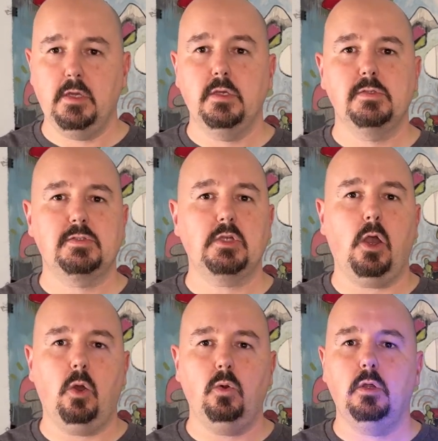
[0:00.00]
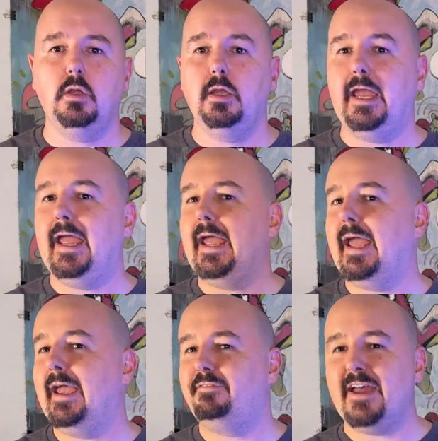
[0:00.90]
So
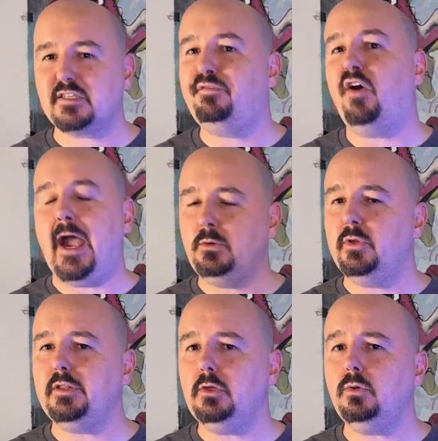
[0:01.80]
if that's fine with you,